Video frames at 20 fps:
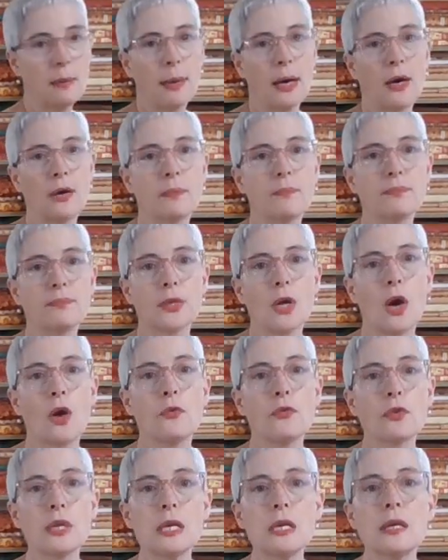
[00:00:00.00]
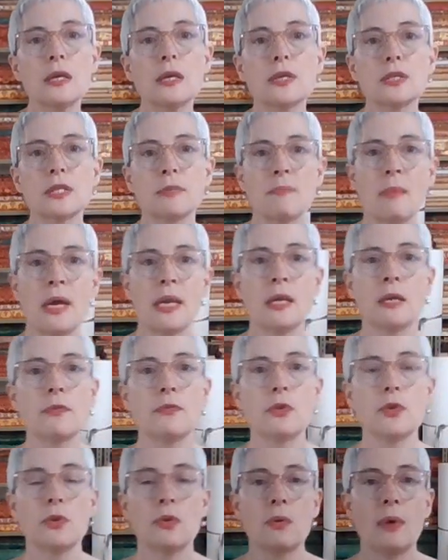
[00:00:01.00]
about. Over the years, many
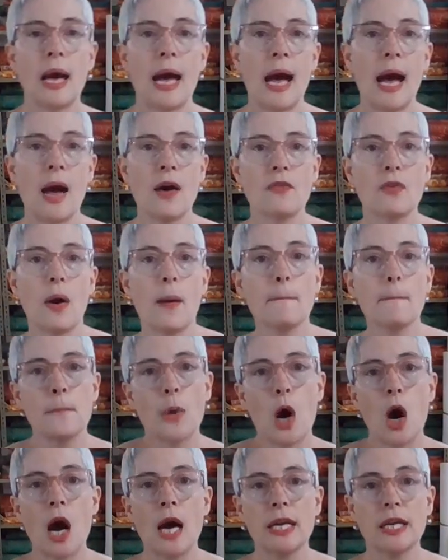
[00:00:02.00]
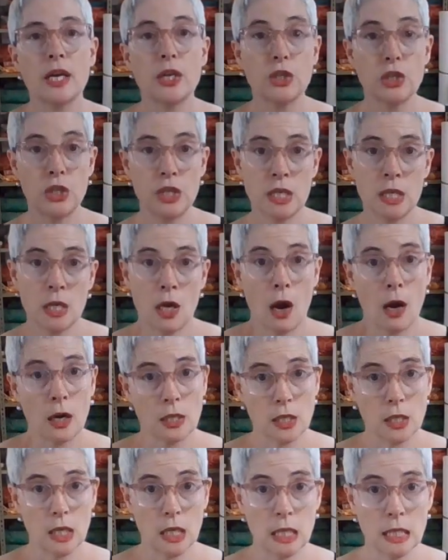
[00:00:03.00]
of you have bought a Aegean
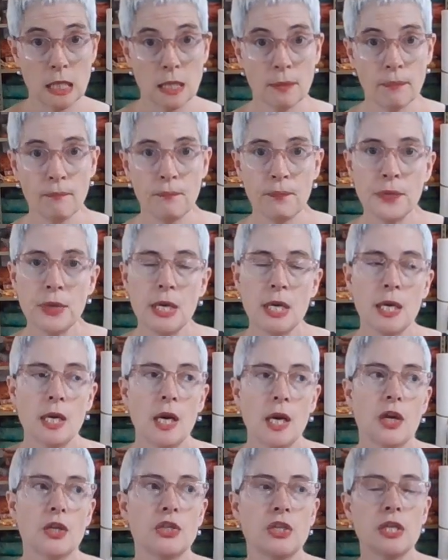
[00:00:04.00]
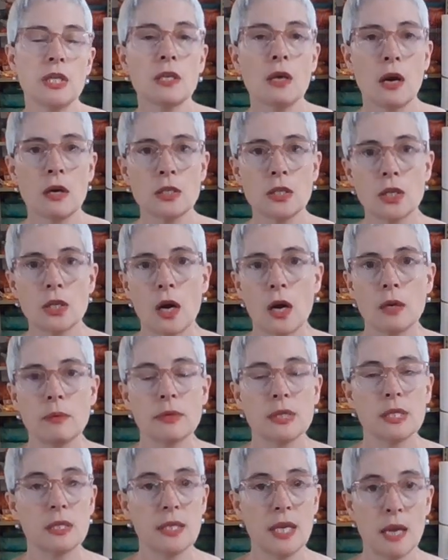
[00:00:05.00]
Octagon. Aegean Octagon
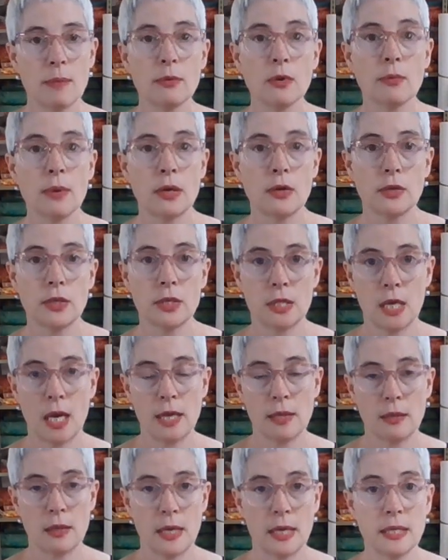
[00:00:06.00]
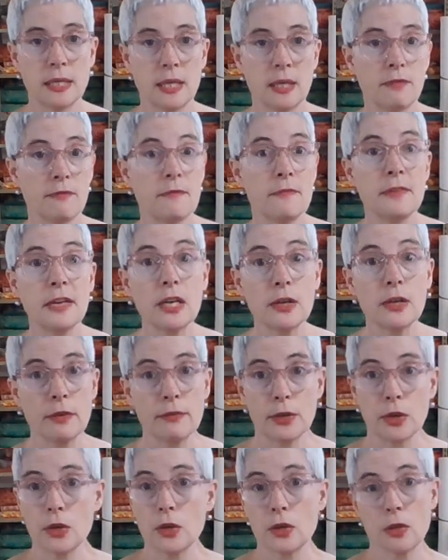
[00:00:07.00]
was a table runner design that I did very,
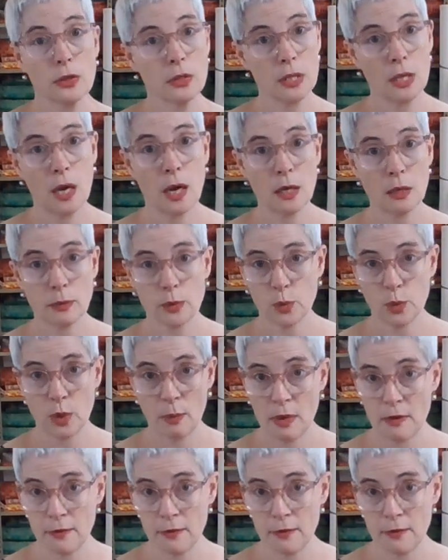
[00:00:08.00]
very early on. It was one of